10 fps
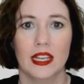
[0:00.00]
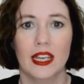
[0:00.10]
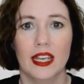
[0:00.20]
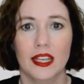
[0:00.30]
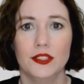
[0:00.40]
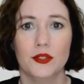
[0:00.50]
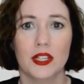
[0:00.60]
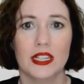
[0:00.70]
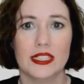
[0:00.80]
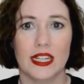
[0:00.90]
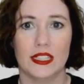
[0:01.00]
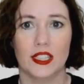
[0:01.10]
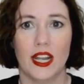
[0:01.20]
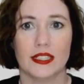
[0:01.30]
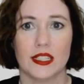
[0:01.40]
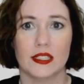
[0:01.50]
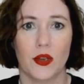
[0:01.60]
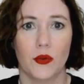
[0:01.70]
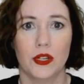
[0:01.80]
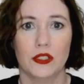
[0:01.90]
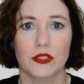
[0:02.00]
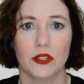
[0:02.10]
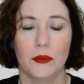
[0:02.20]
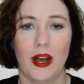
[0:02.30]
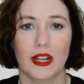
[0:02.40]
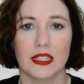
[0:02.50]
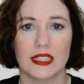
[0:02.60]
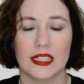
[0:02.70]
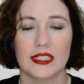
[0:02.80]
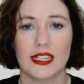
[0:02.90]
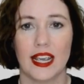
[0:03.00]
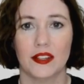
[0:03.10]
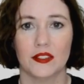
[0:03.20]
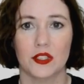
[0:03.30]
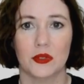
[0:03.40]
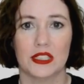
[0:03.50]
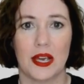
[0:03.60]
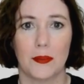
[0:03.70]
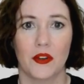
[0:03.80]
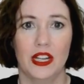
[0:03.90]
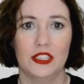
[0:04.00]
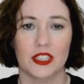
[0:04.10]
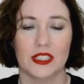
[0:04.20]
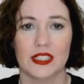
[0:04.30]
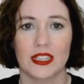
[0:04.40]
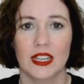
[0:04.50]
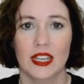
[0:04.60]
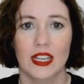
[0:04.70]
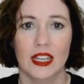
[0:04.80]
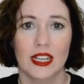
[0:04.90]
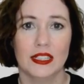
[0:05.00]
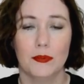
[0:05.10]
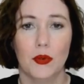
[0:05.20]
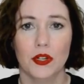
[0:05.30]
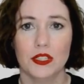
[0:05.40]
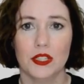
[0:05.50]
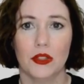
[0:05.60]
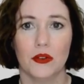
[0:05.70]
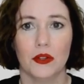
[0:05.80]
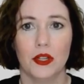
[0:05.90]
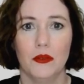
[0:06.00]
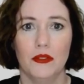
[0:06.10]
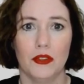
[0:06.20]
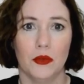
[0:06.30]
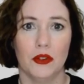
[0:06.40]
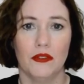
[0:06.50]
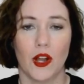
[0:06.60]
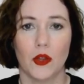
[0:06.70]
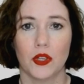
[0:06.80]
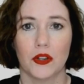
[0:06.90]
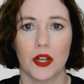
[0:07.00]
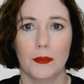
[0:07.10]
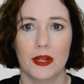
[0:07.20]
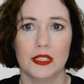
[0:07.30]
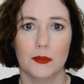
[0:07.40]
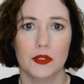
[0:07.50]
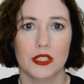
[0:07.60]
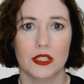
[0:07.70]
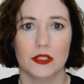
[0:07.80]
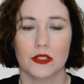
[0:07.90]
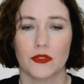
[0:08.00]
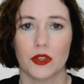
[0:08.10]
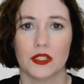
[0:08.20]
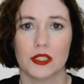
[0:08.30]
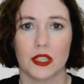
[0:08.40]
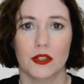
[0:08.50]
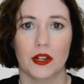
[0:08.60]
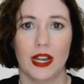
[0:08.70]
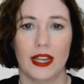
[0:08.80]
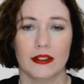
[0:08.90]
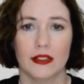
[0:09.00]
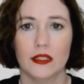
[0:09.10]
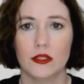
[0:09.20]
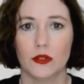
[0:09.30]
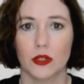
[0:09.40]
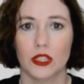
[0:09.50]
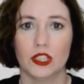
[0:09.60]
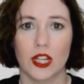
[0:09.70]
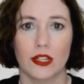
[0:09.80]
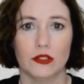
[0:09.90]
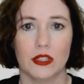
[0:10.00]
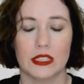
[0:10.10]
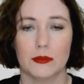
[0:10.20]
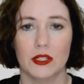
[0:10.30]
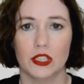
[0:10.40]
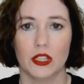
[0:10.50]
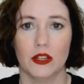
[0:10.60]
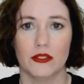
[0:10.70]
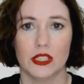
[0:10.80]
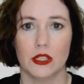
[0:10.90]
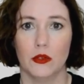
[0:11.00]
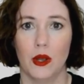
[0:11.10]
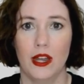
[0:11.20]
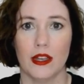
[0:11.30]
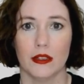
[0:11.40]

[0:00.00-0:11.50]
Each organization has its own internal policies tailored to its operations. It's important to thoroughly review and follow your company's procedures for the secure handling, storage, and transmission of CUI.